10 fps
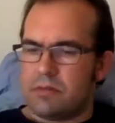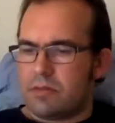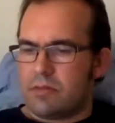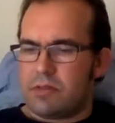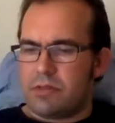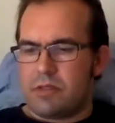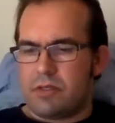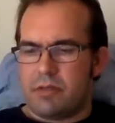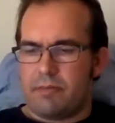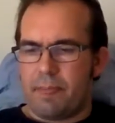Let's
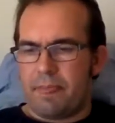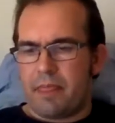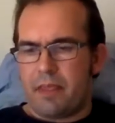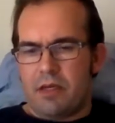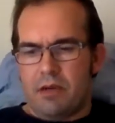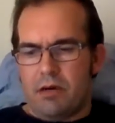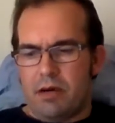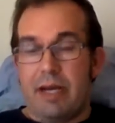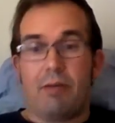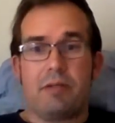see. All
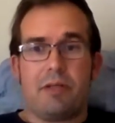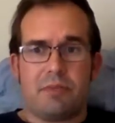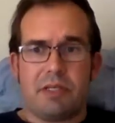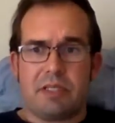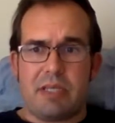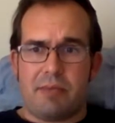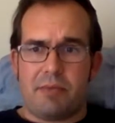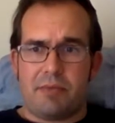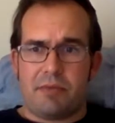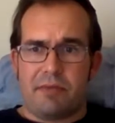right, now we're looking at some
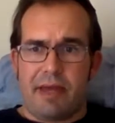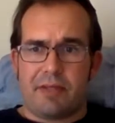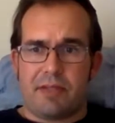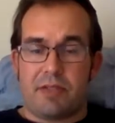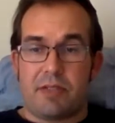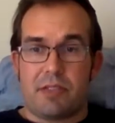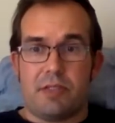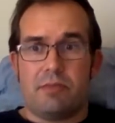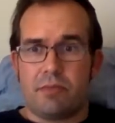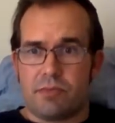examples of essays that
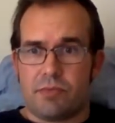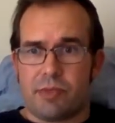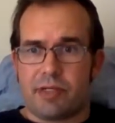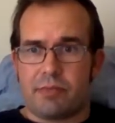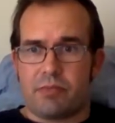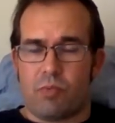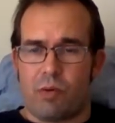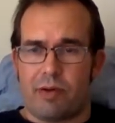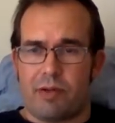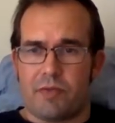deal with direct
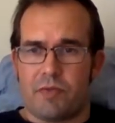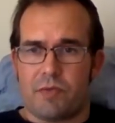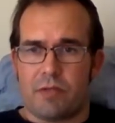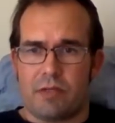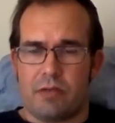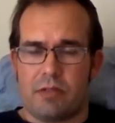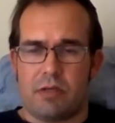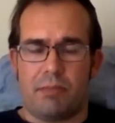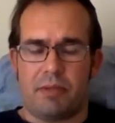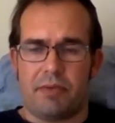warrants to
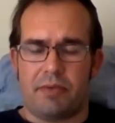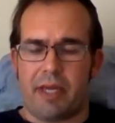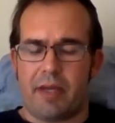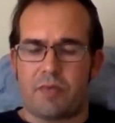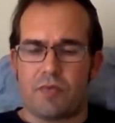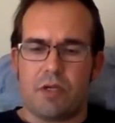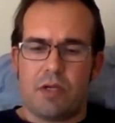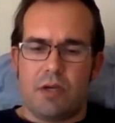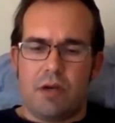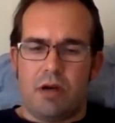help build their case.
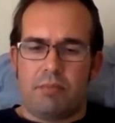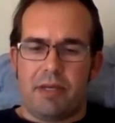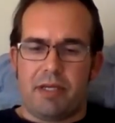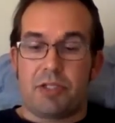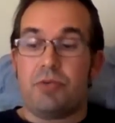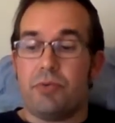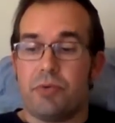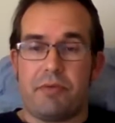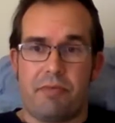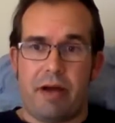On page
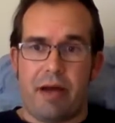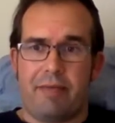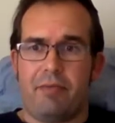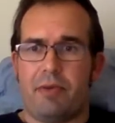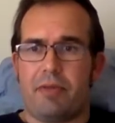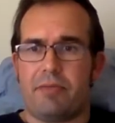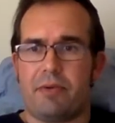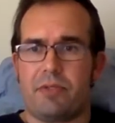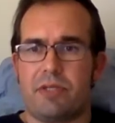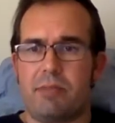235, one of the
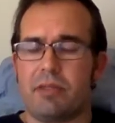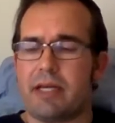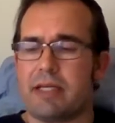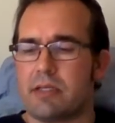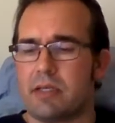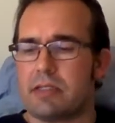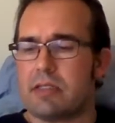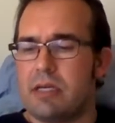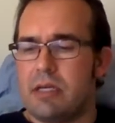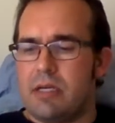first sample
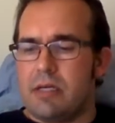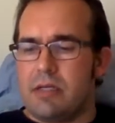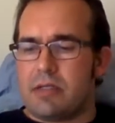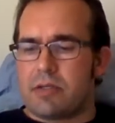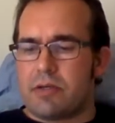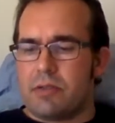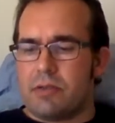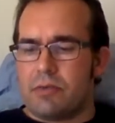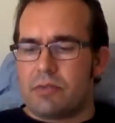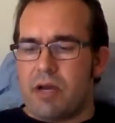essays is called
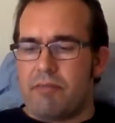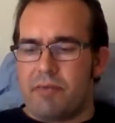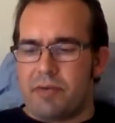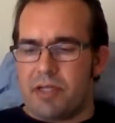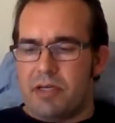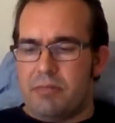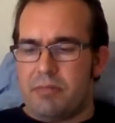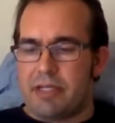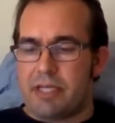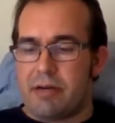Don't Stop Frisking
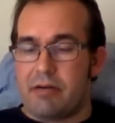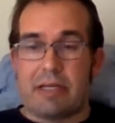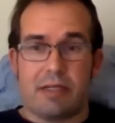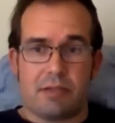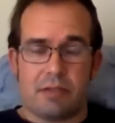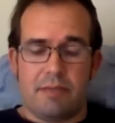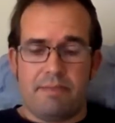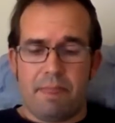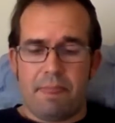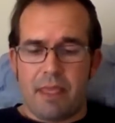by Terry Eastland.